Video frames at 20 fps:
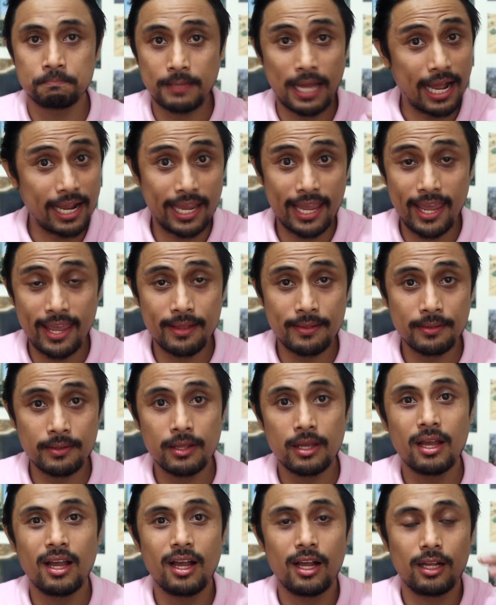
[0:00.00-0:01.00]
Again,
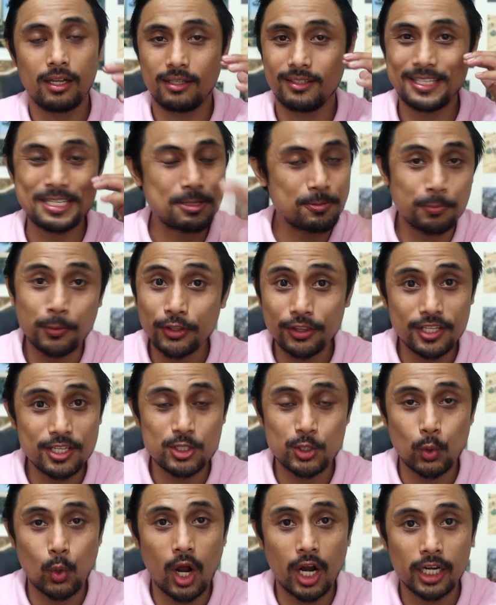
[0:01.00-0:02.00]
let's put
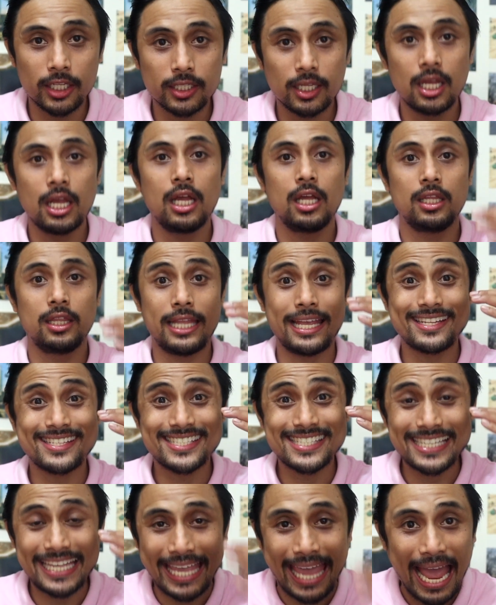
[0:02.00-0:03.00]
this to heart.
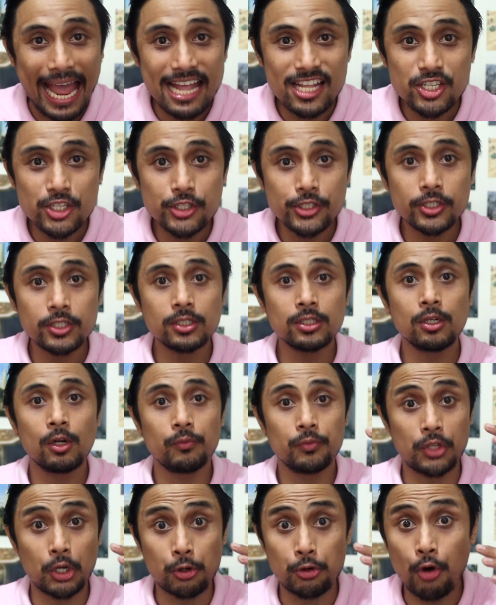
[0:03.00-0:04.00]
Let's cancel
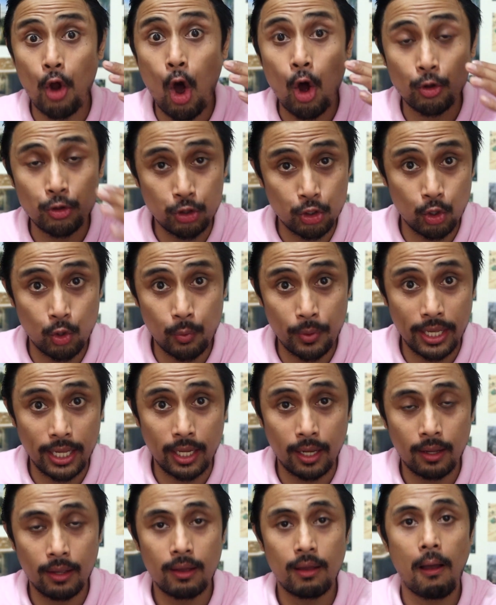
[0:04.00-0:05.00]
the
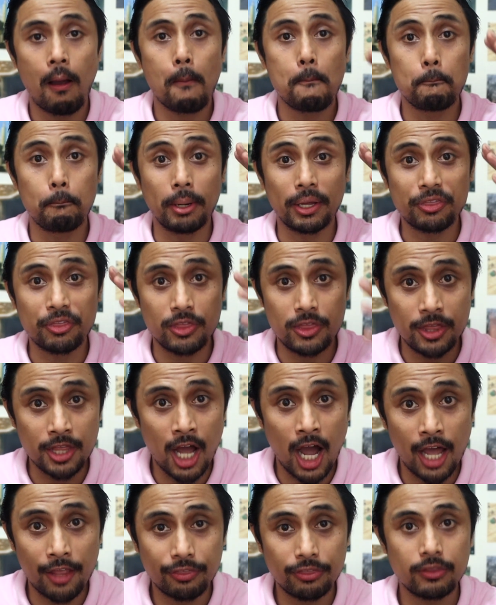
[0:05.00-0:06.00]
wrongdoing, but
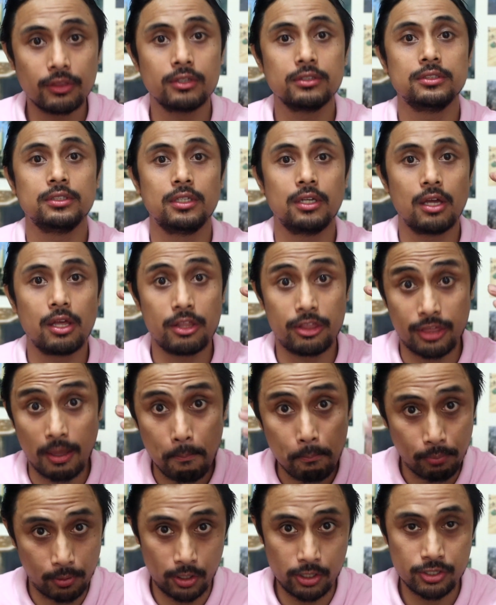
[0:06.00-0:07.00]
not the
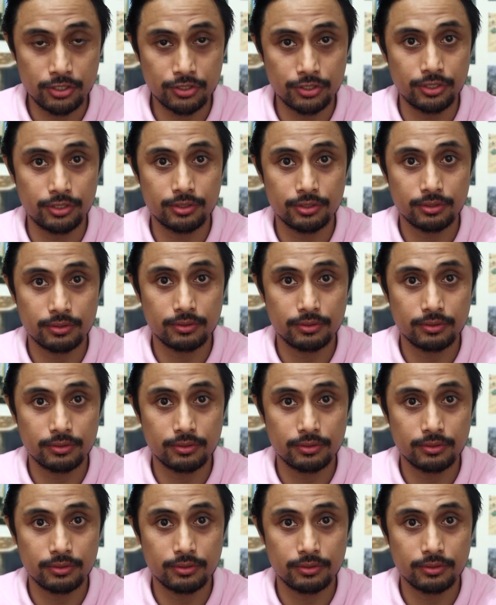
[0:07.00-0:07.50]
person.